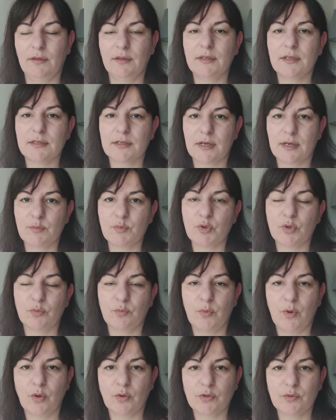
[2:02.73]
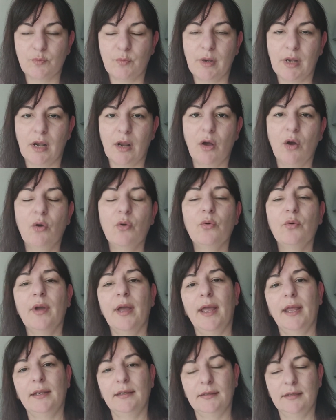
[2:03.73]
the description box below
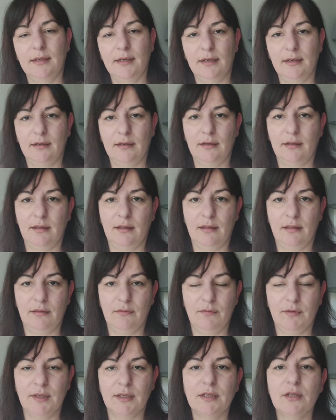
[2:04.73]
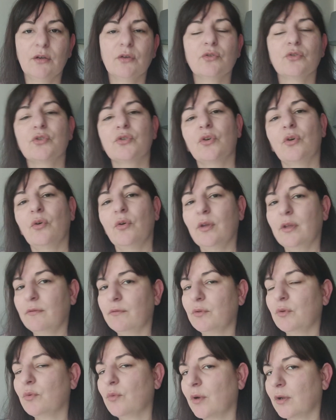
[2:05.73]
and in the video, so
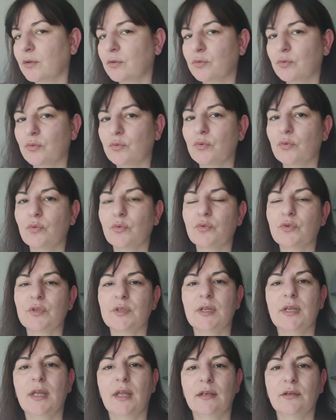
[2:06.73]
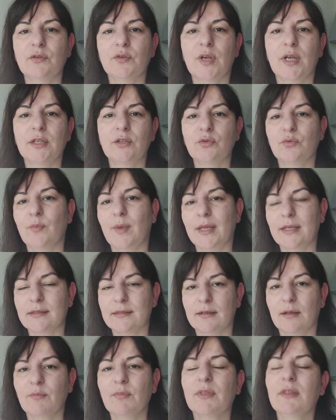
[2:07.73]
if you want to see and try to make
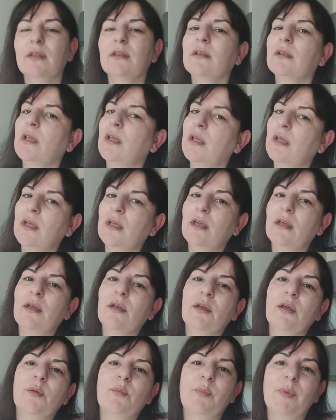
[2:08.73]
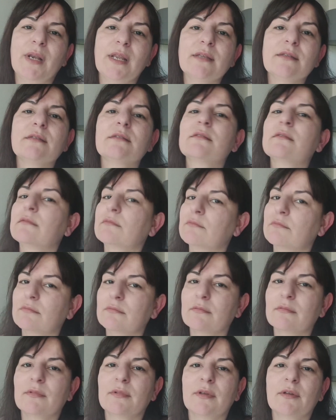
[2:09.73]
something, please
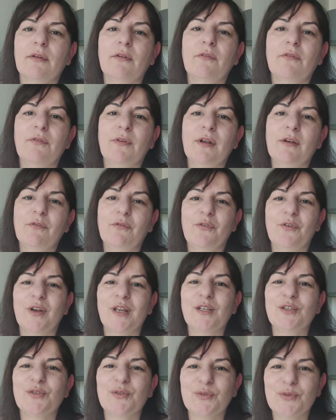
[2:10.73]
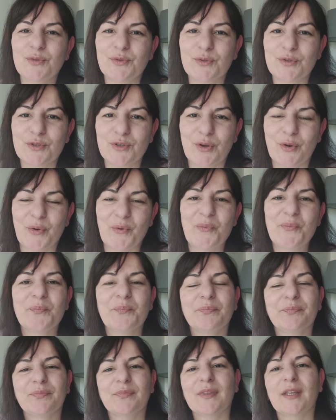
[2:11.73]
feel free to do so.
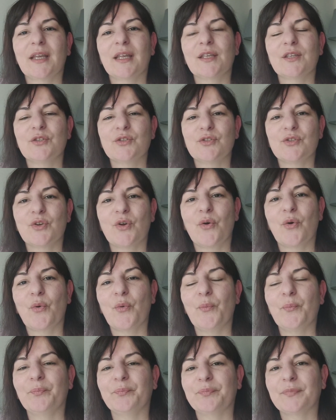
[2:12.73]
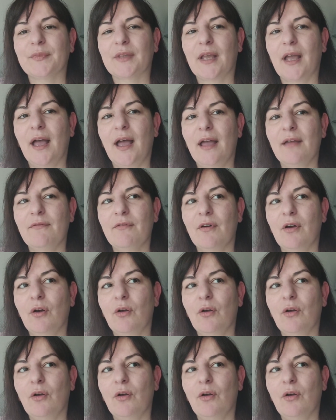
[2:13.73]
So I'm